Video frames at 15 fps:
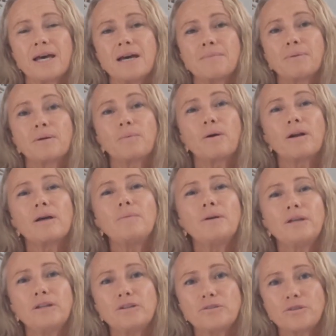But what I want
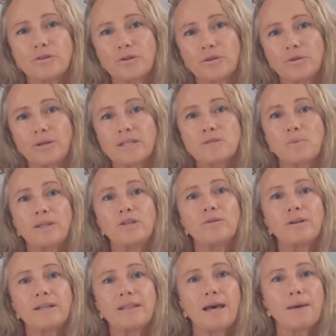you to do is when you're
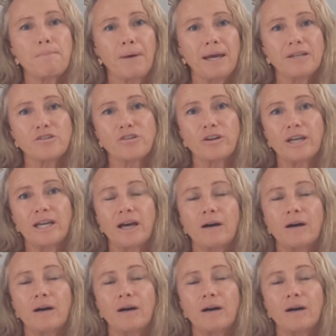in that pantry,